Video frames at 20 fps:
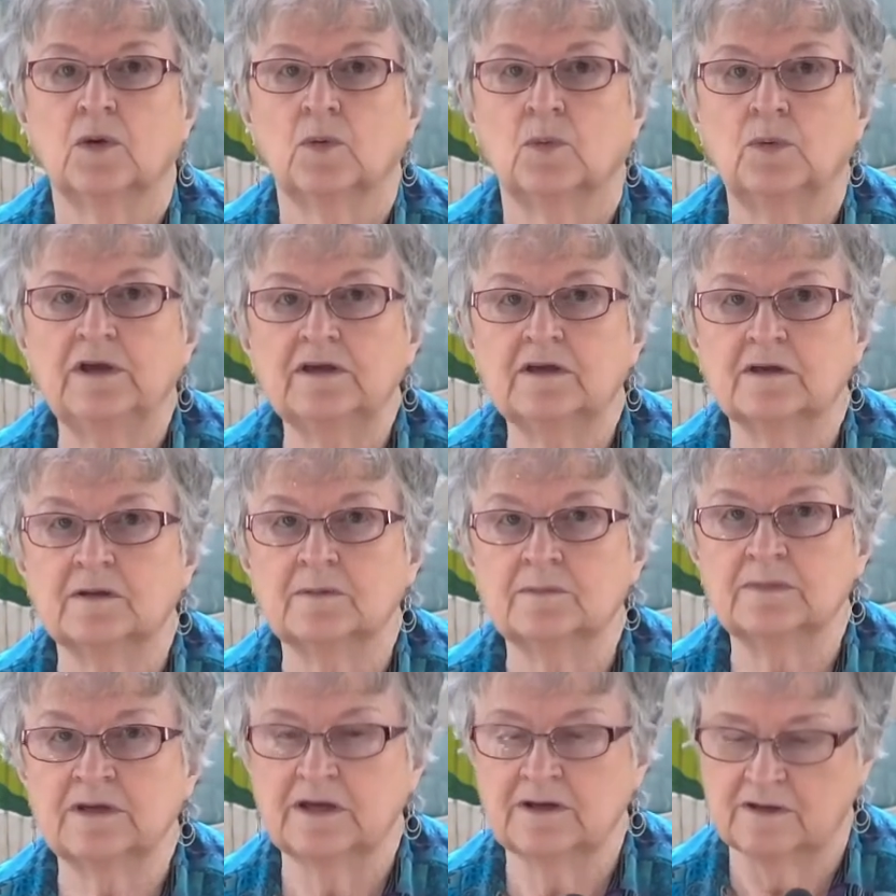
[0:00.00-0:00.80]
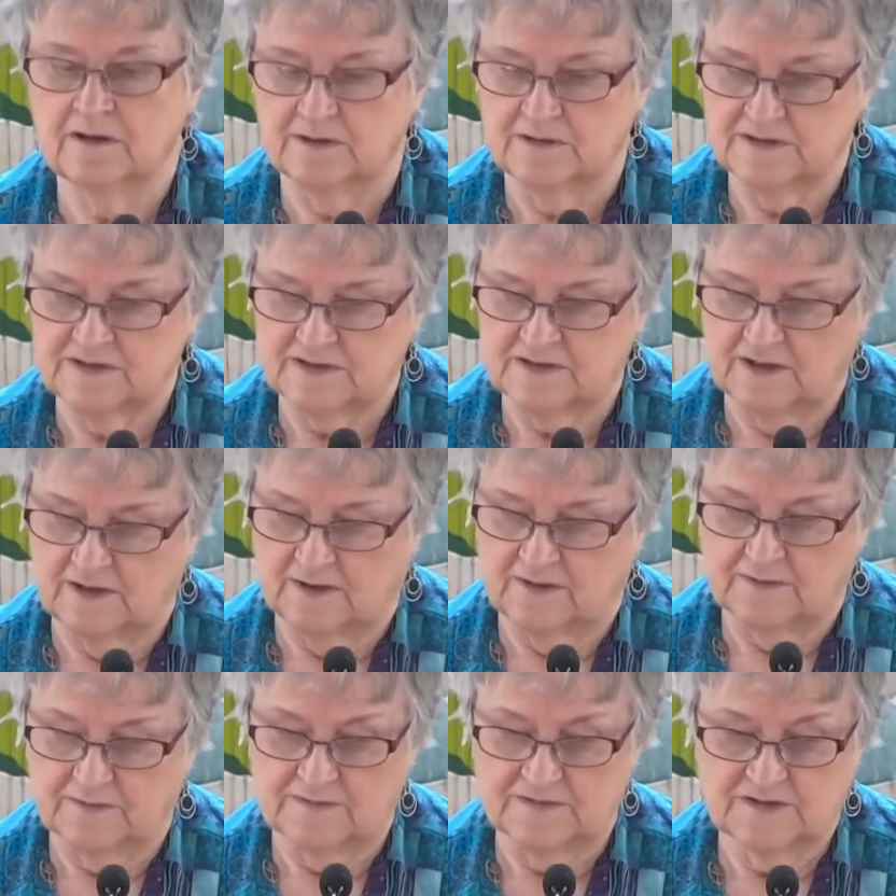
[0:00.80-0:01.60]
we commit
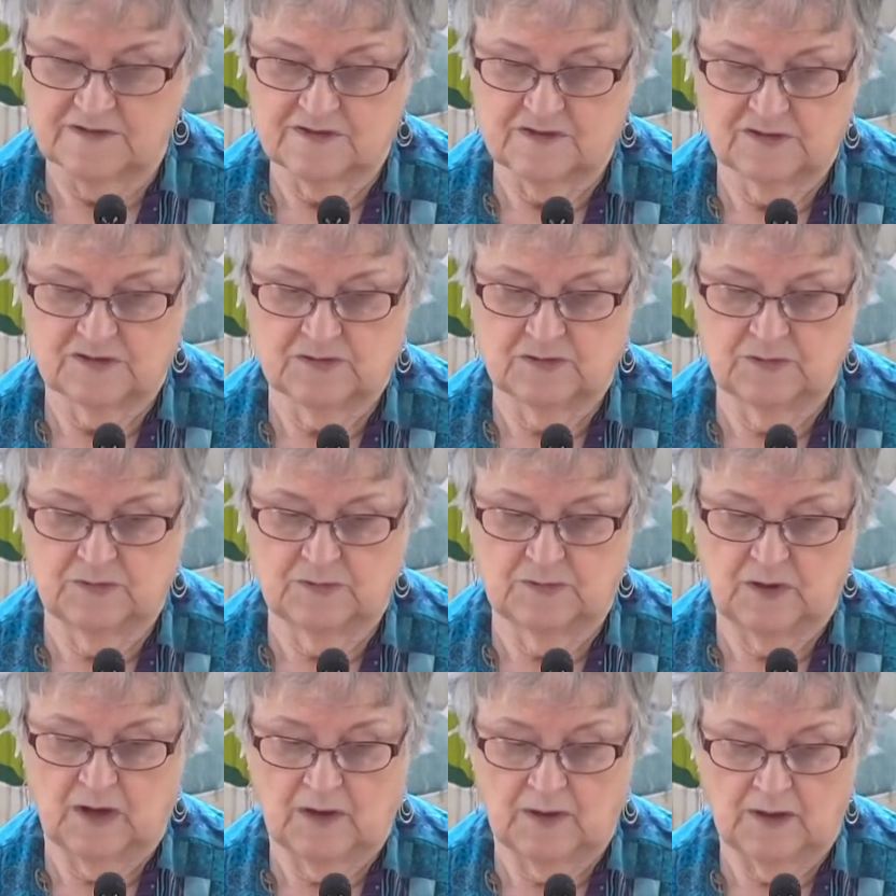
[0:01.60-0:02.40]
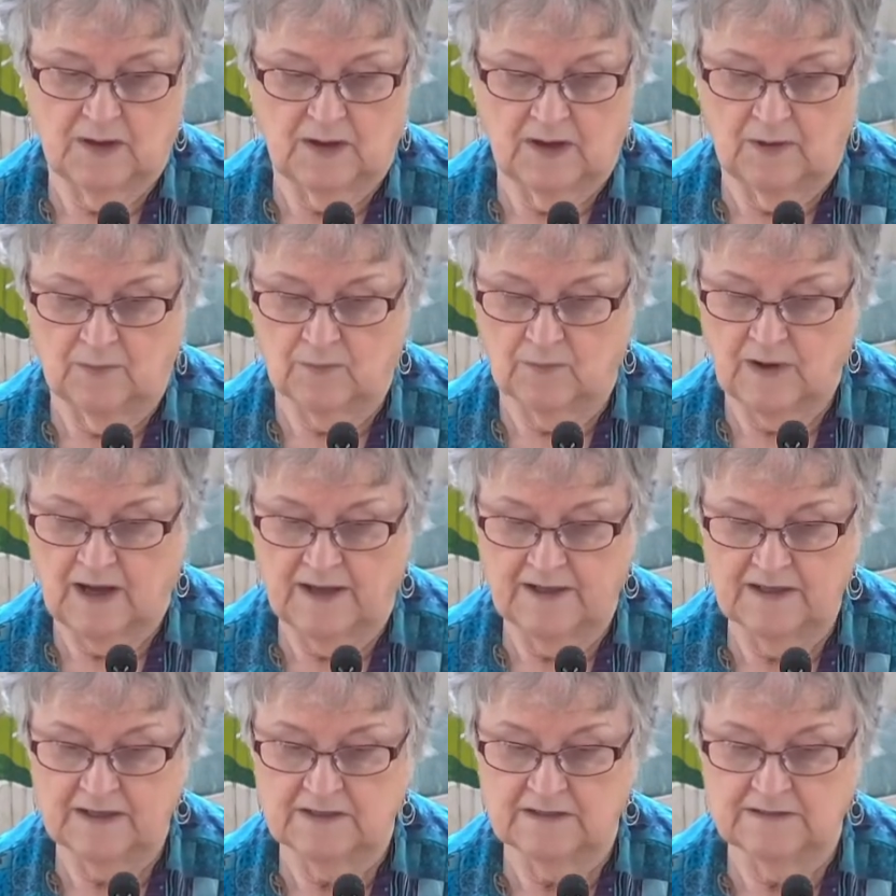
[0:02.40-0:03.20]
ourselves to a
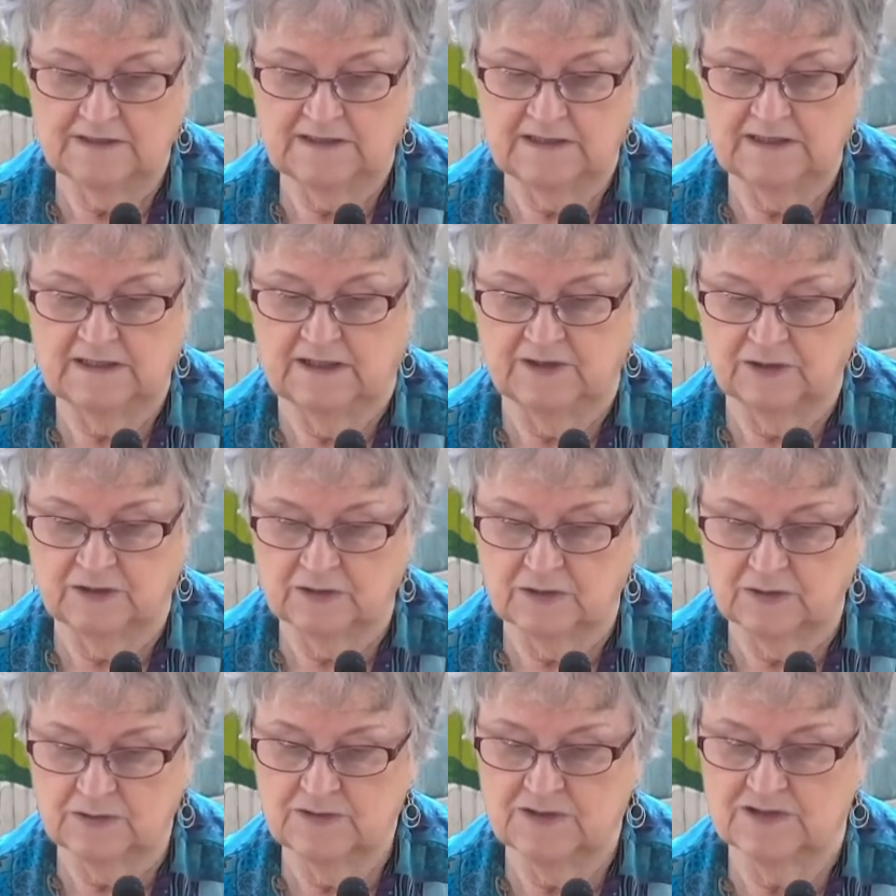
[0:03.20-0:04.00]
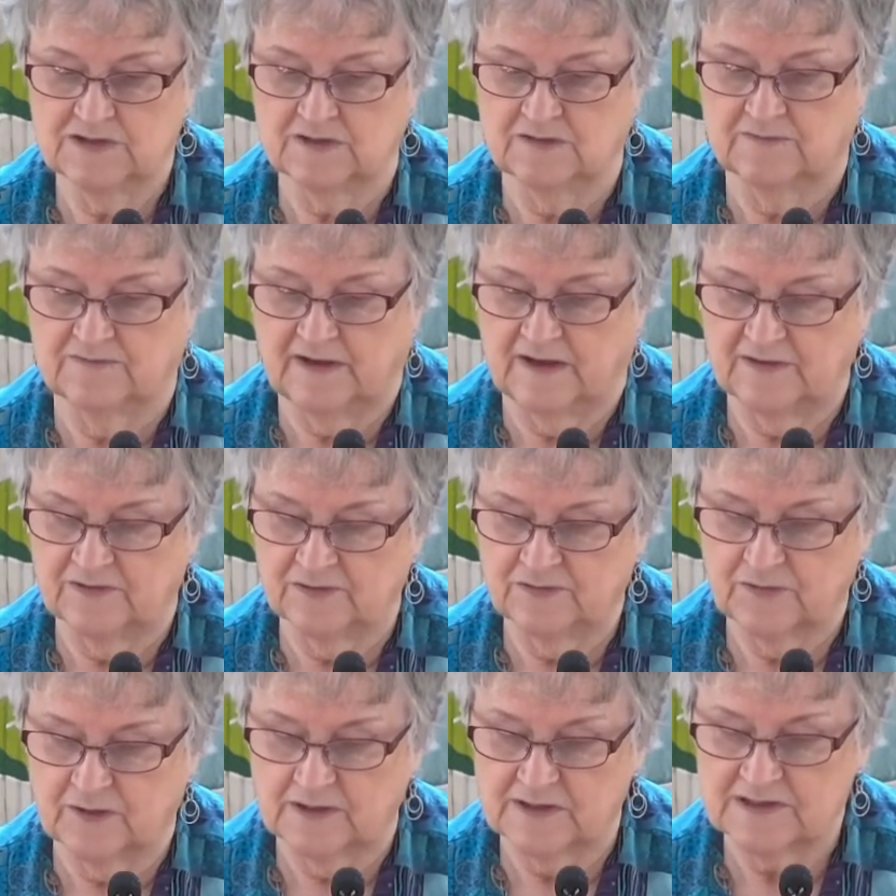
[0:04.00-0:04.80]
radically inclusive and
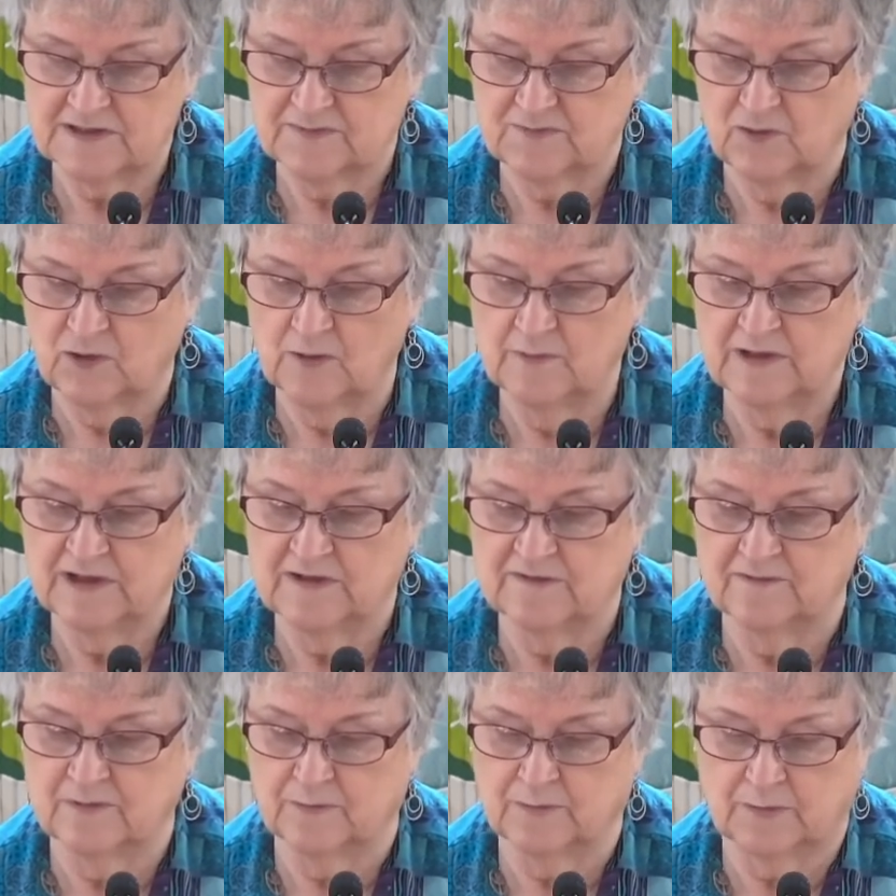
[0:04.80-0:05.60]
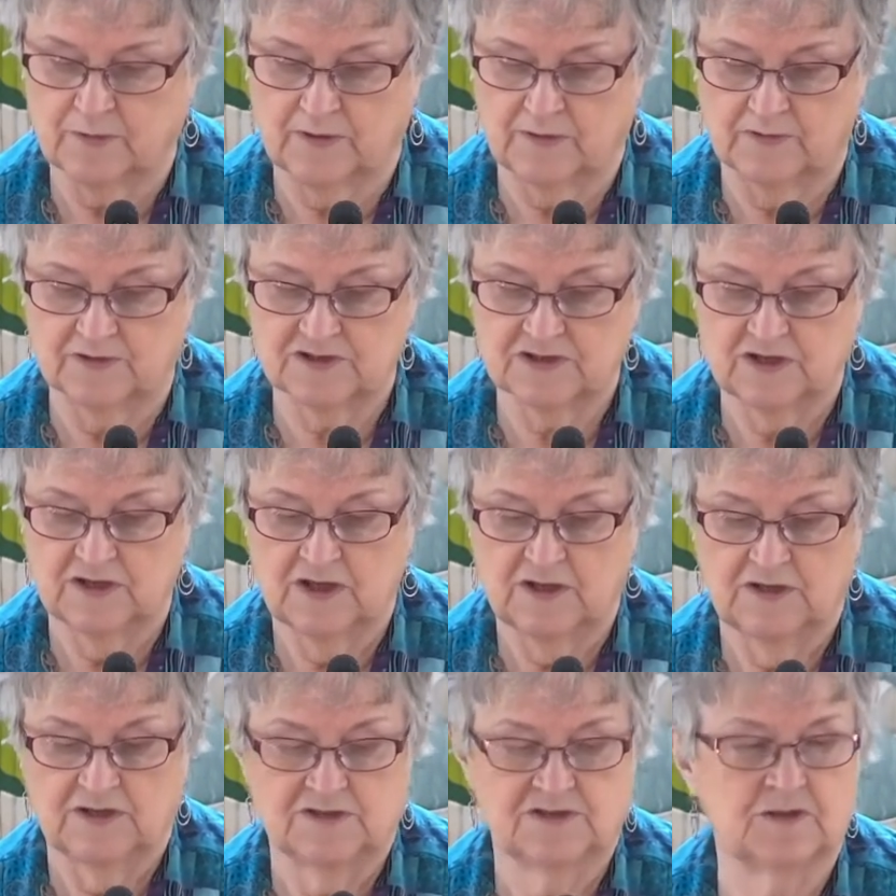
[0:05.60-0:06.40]
transformative approach
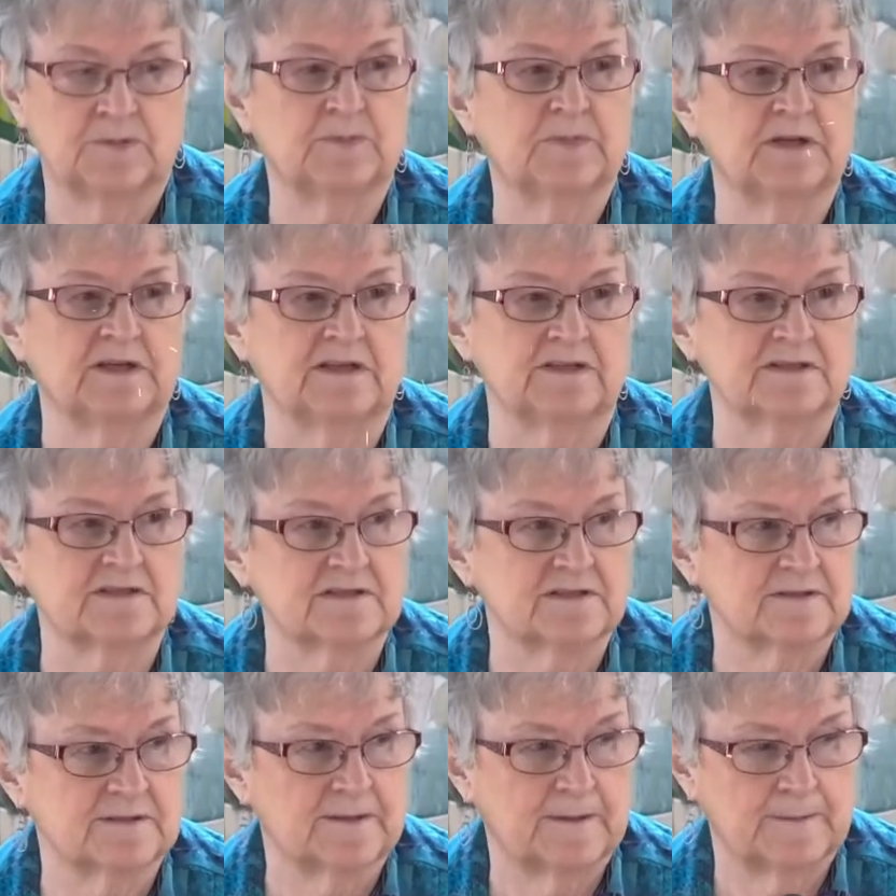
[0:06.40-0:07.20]
to peace.